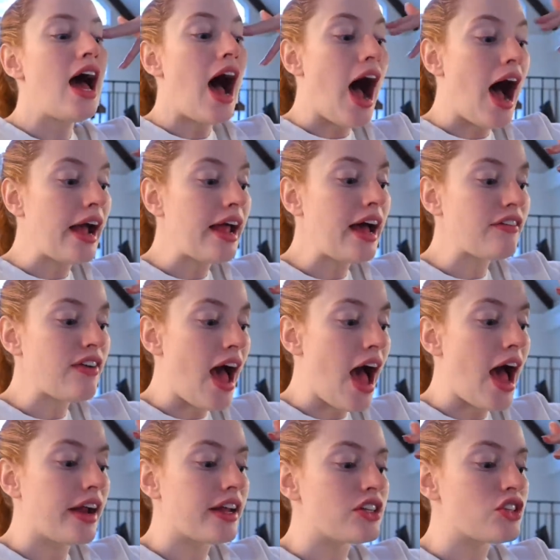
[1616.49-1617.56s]
I have
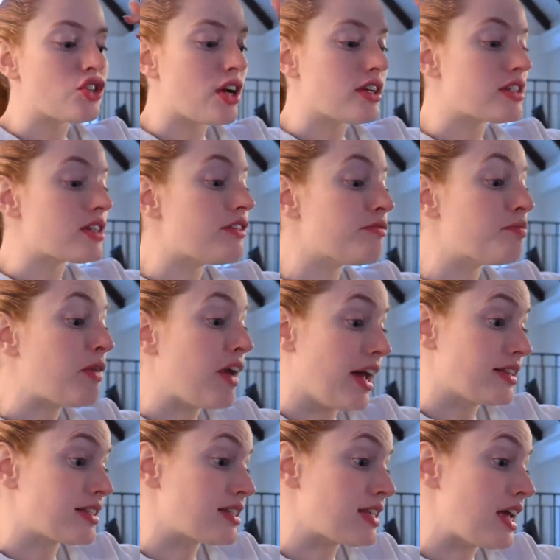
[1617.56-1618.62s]
had just
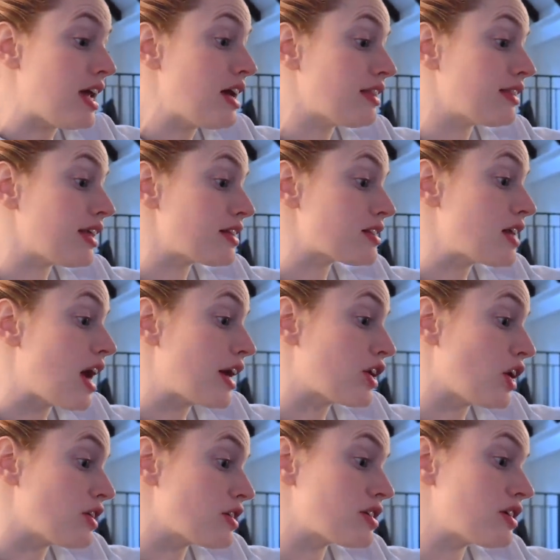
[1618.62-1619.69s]
fancy. That's not
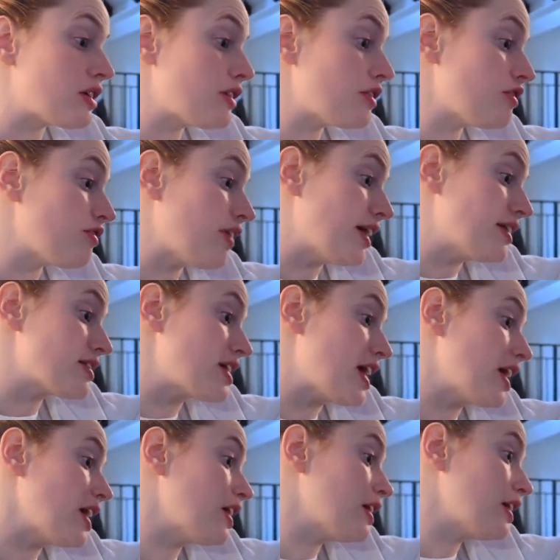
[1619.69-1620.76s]
yours. Fancy.